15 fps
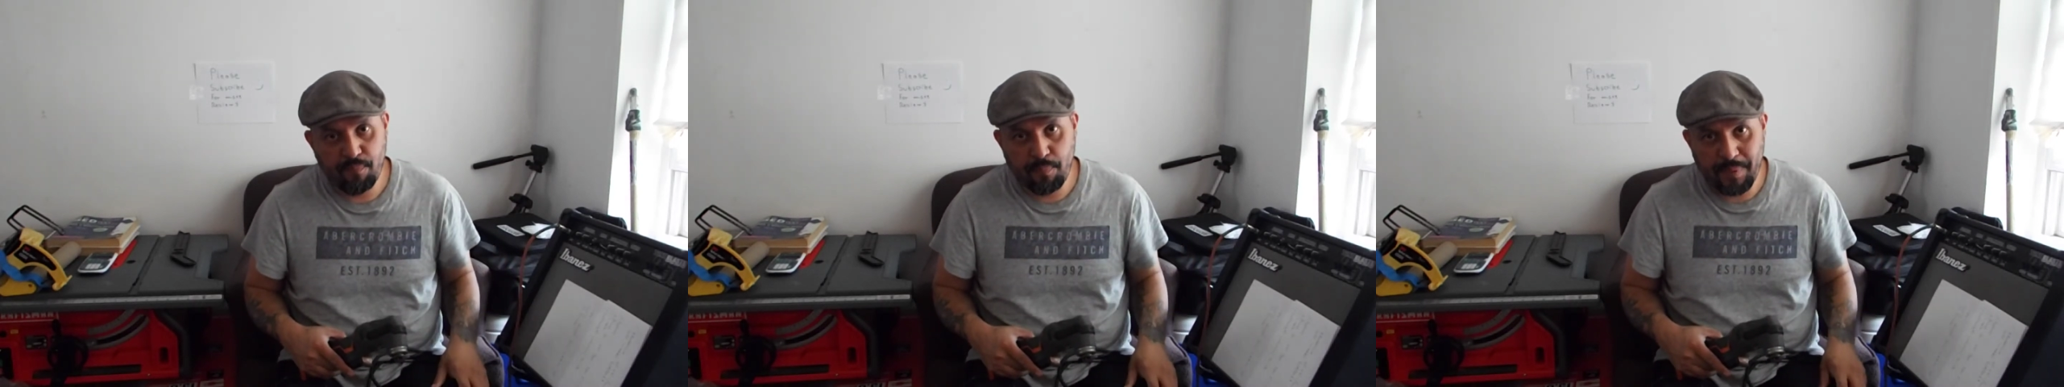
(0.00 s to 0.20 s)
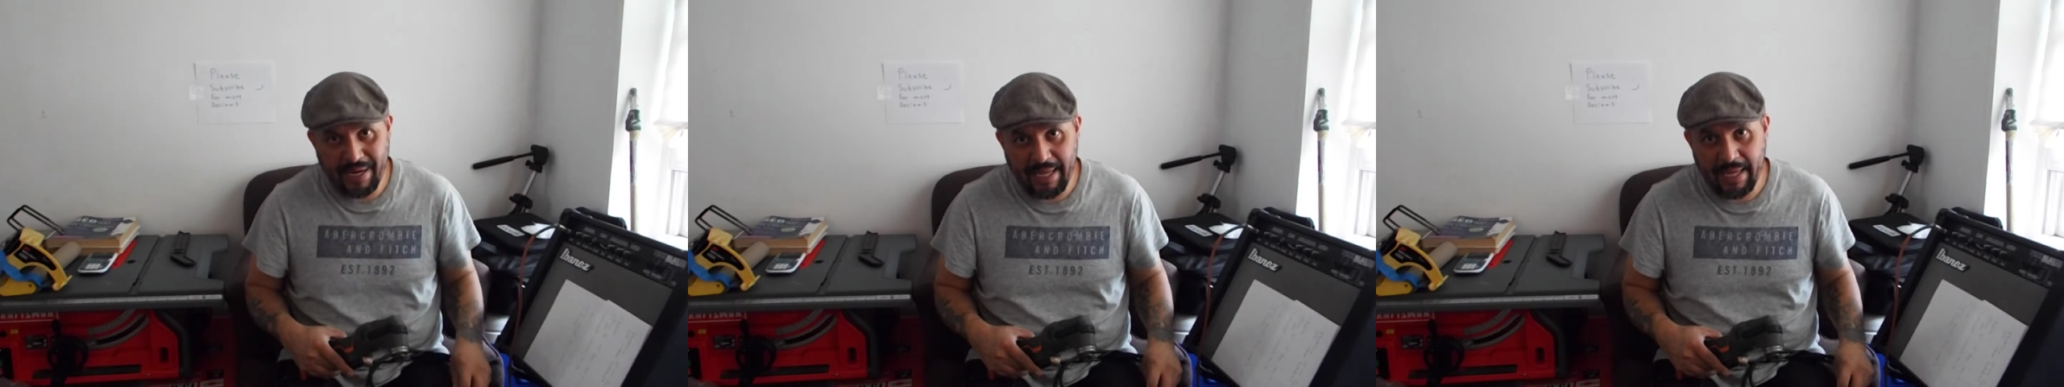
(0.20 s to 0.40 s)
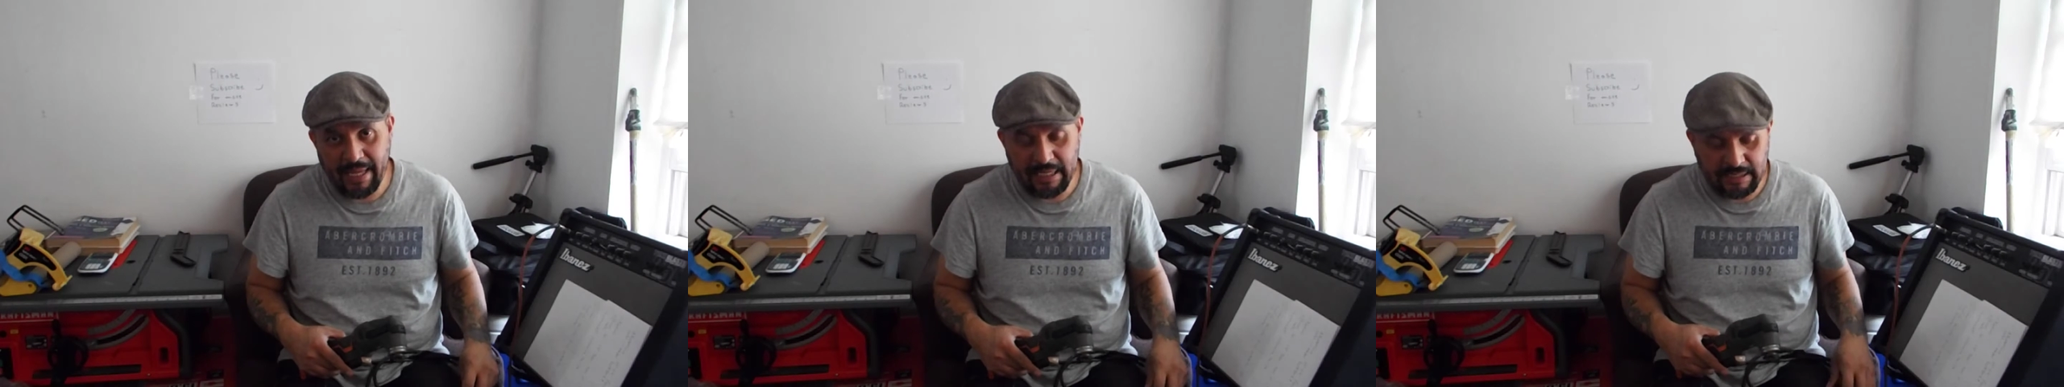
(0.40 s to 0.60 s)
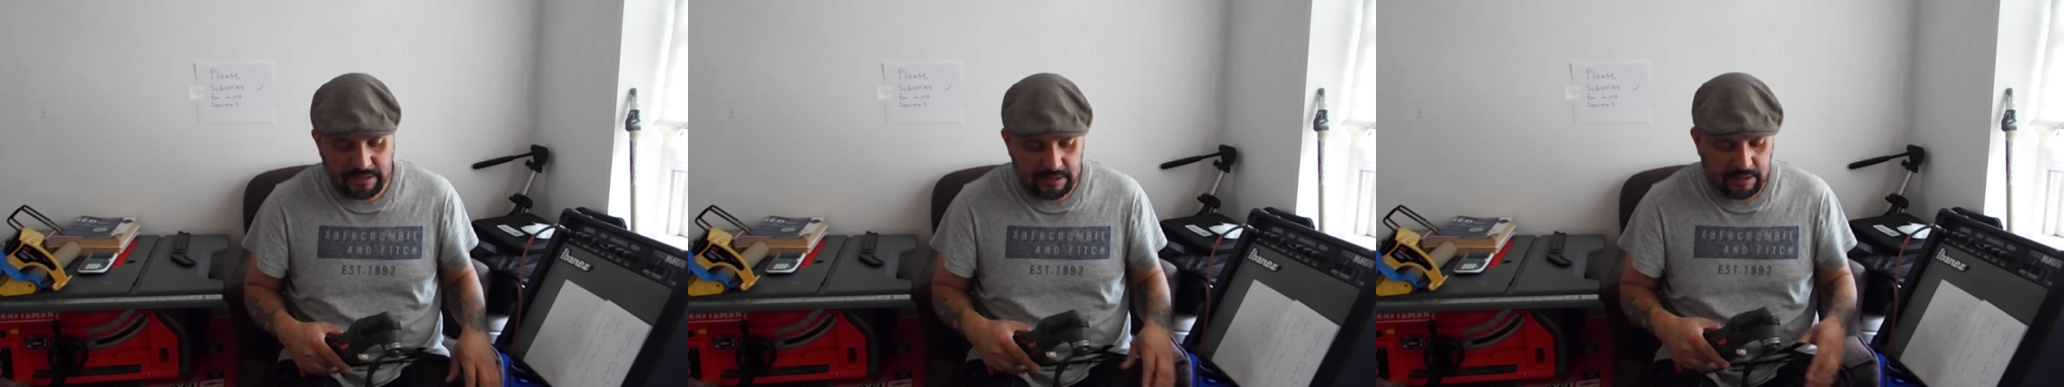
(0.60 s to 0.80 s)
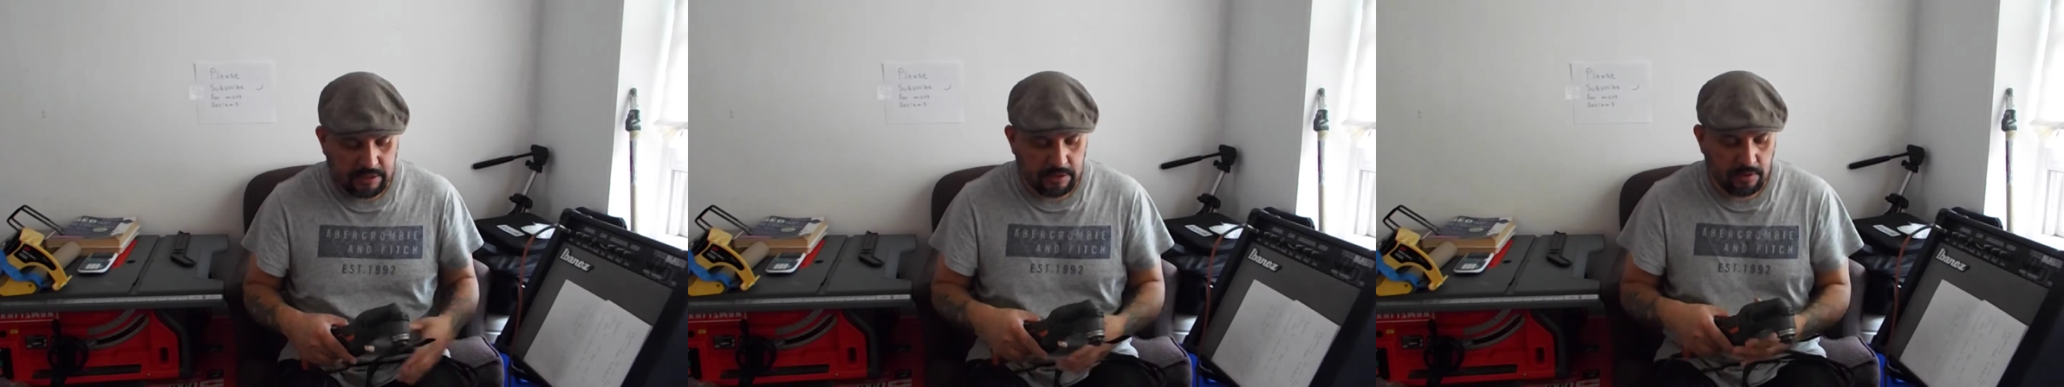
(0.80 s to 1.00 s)

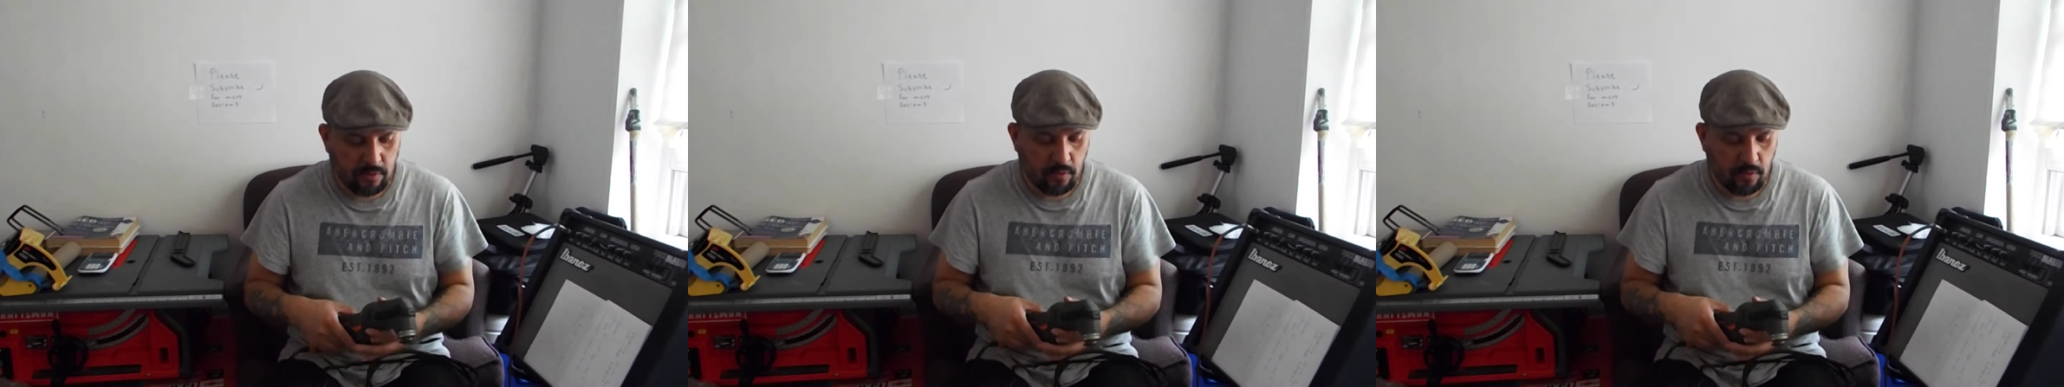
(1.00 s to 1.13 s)
planks,